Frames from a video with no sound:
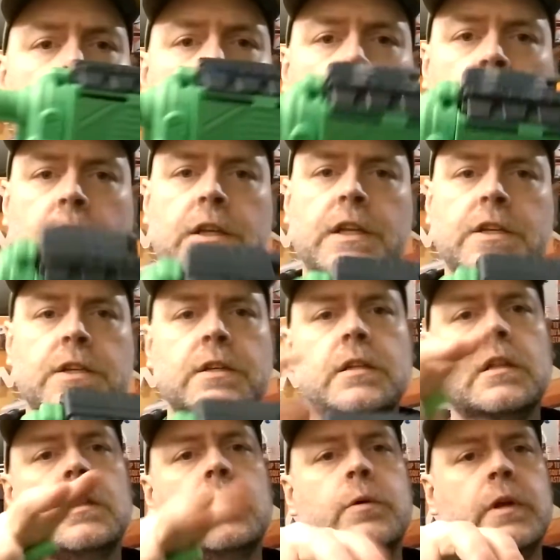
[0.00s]
In addition to
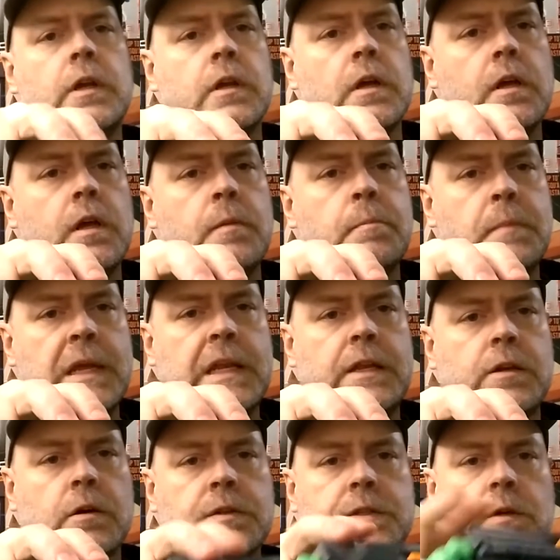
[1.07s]
loading many
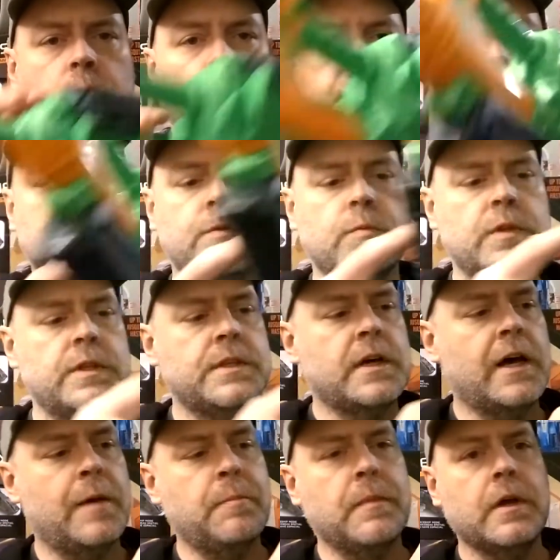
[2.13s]
darts at once through the
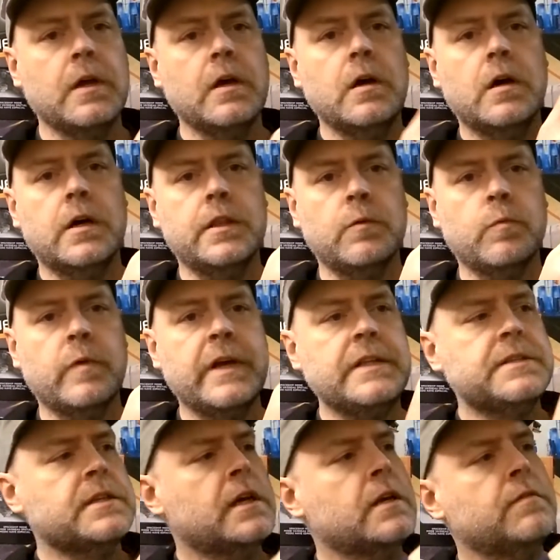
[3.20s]
top, on the right
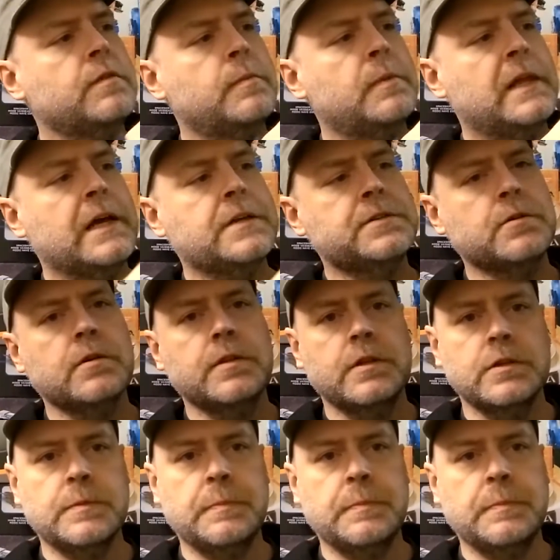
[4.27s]
side of the blaster there's a